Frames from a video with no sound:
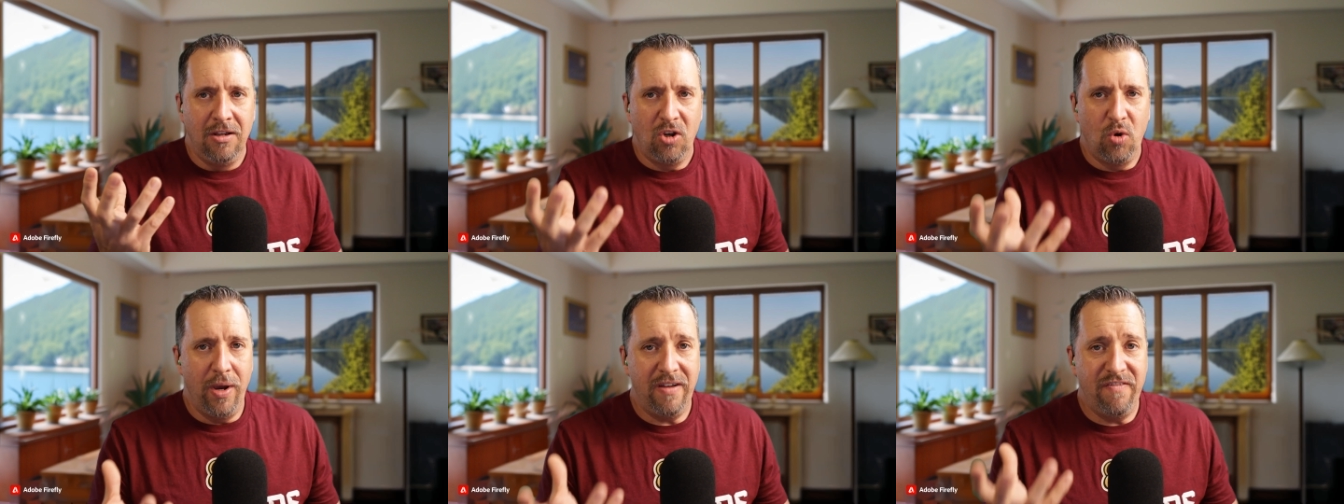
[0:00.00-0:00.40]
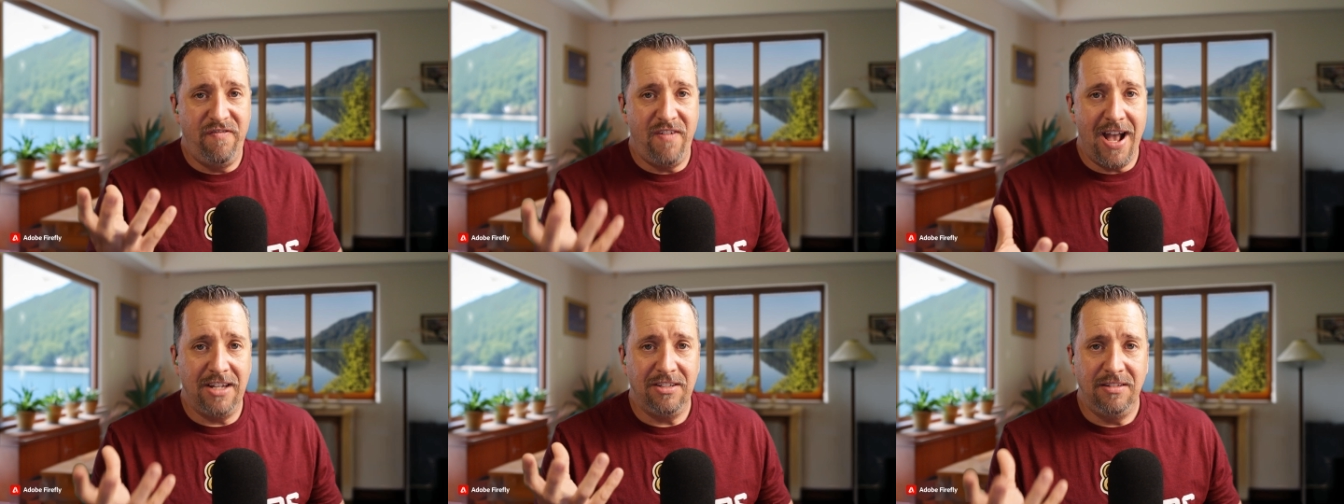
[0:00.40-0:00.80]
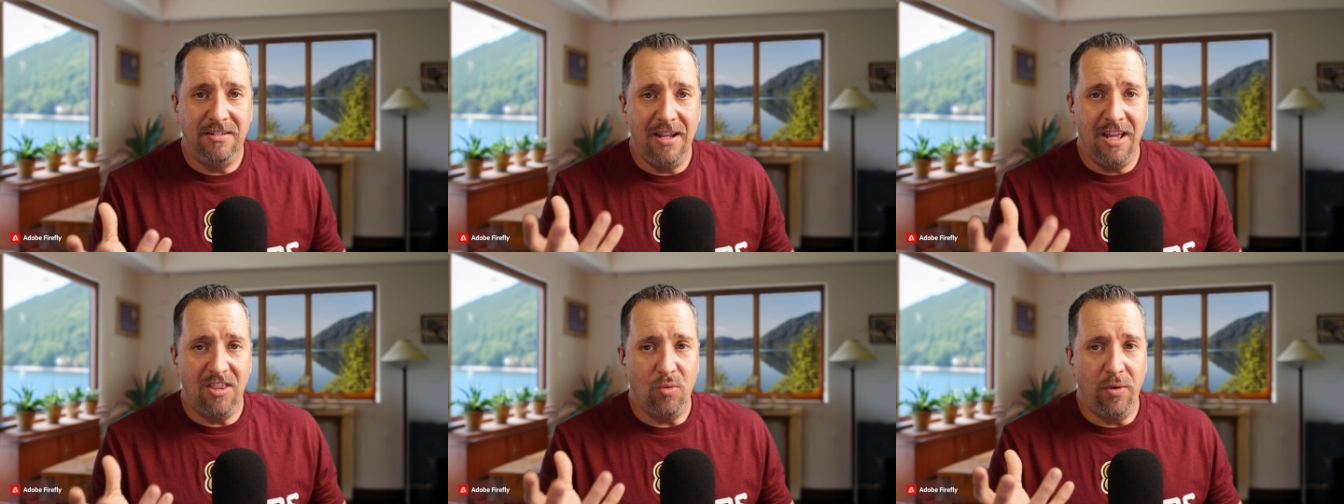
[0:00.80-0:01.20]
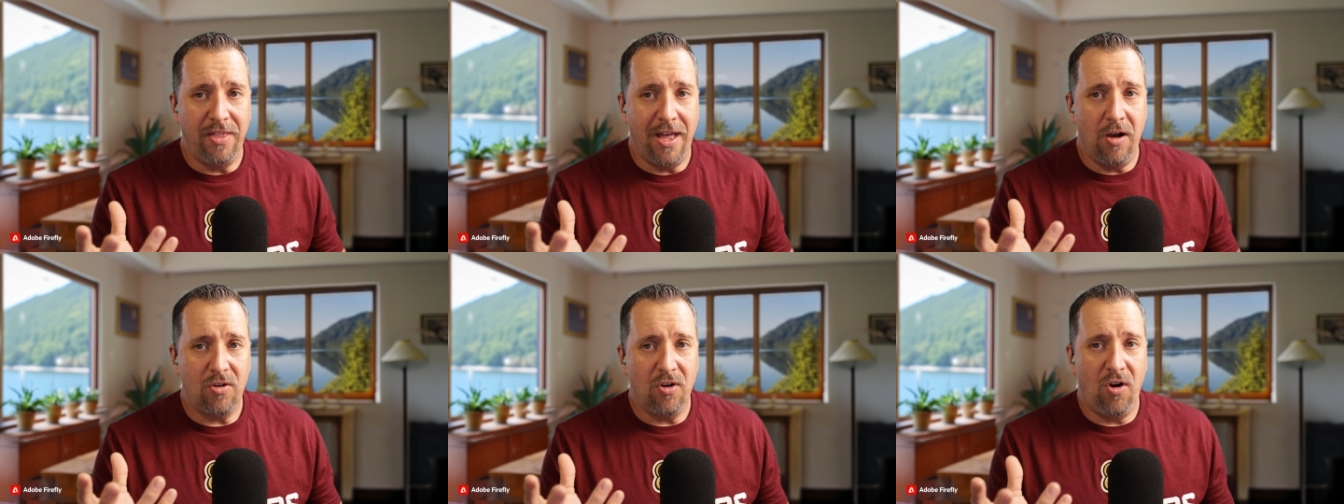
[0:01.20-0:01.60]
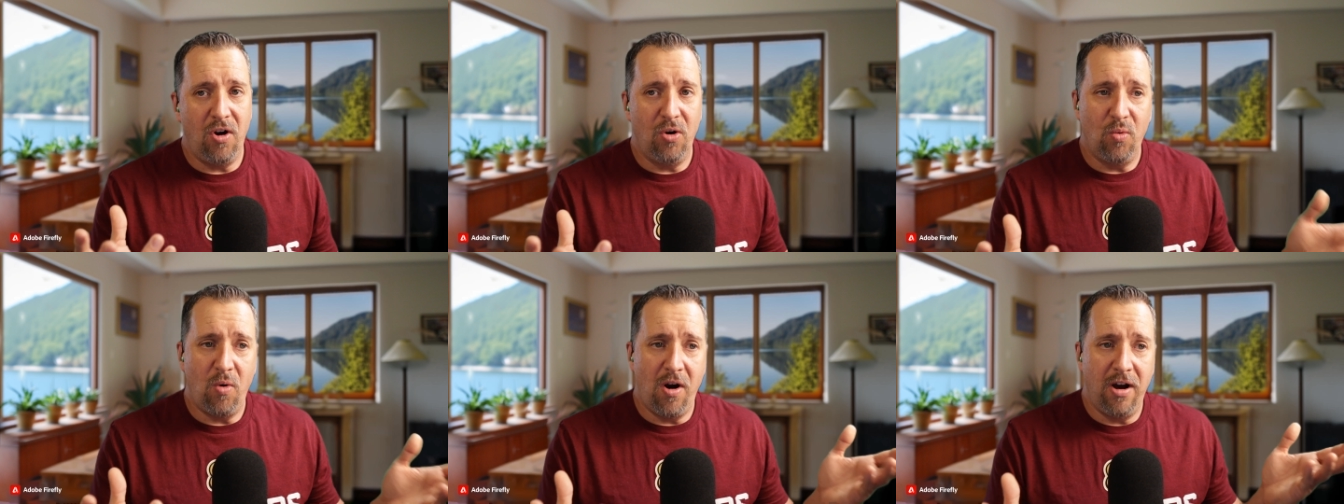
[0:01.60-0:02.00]
quick, fast death with
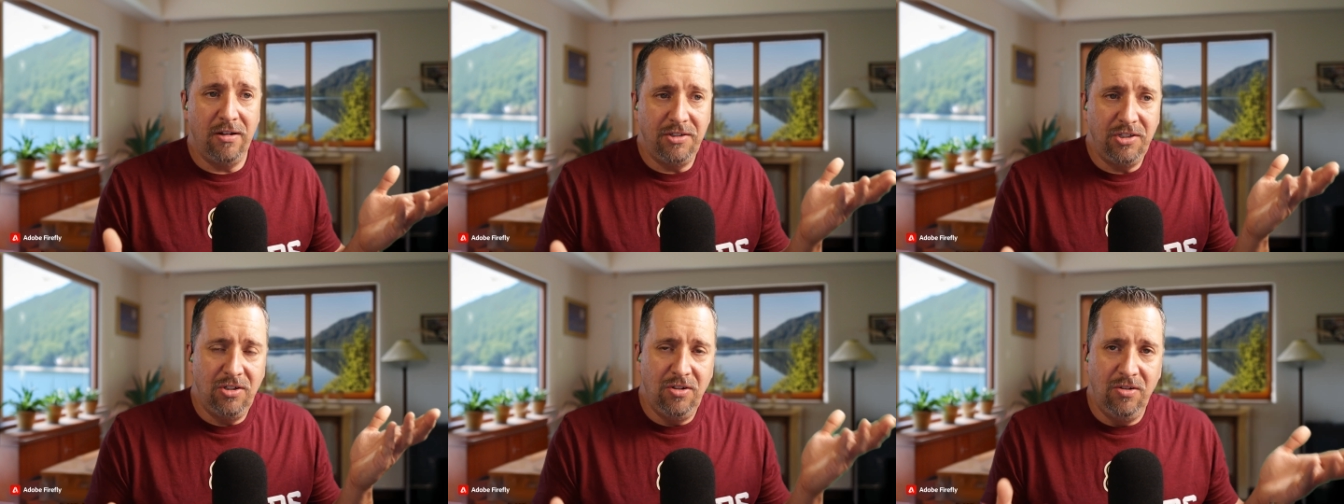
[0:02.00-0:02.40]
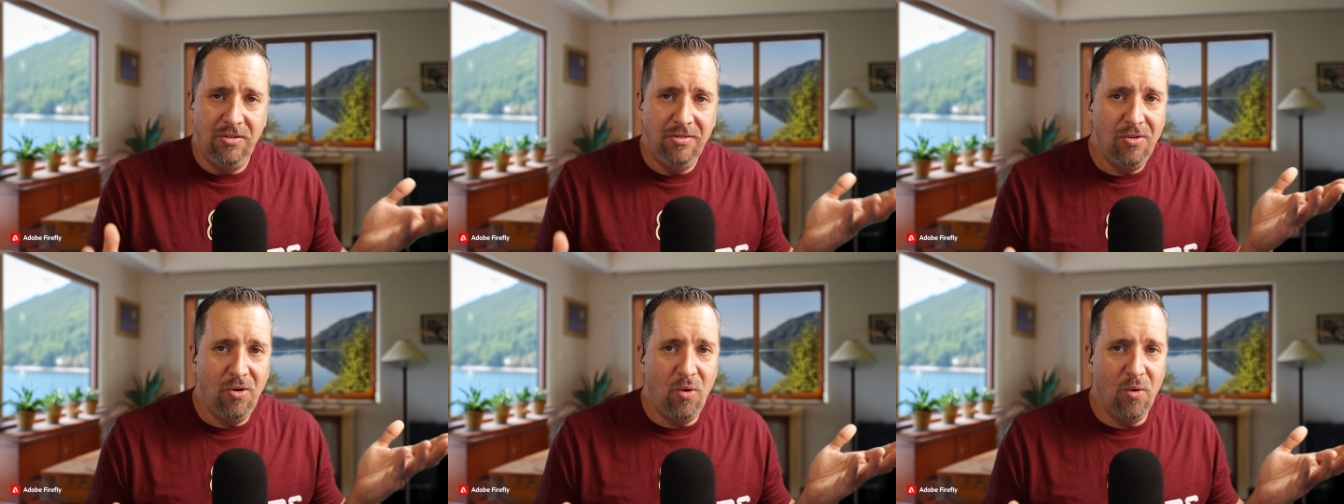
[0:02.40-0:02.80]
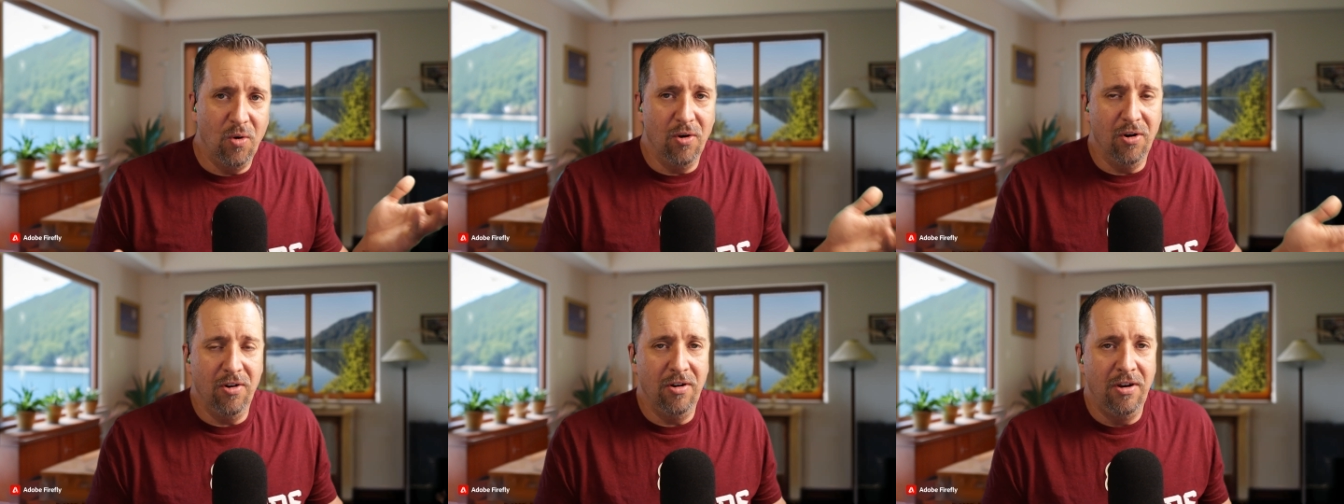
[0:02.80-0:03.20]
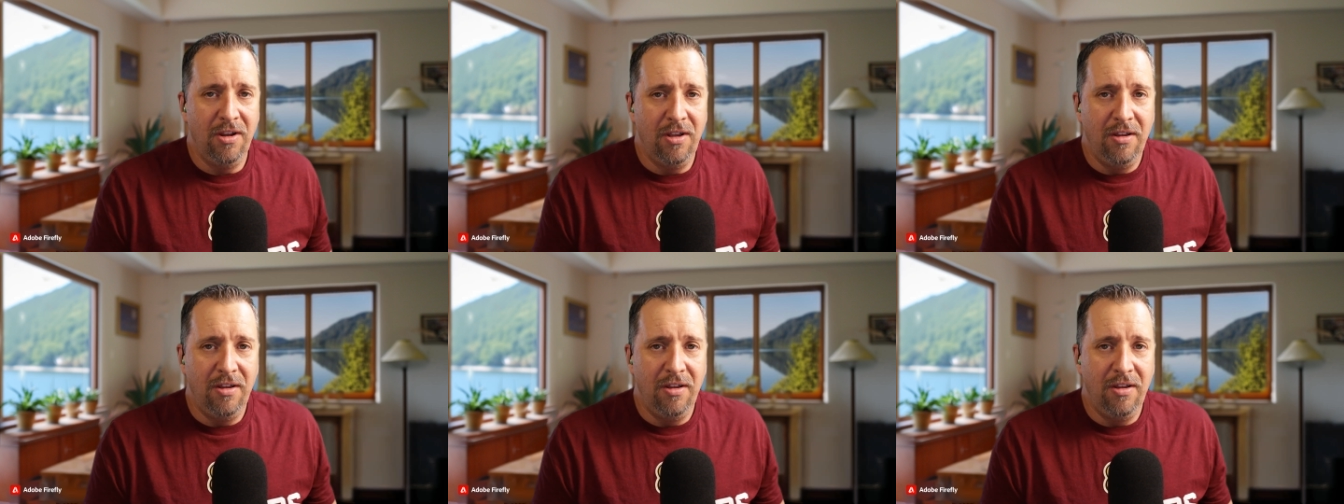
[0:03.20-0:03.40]
alcohol wash or,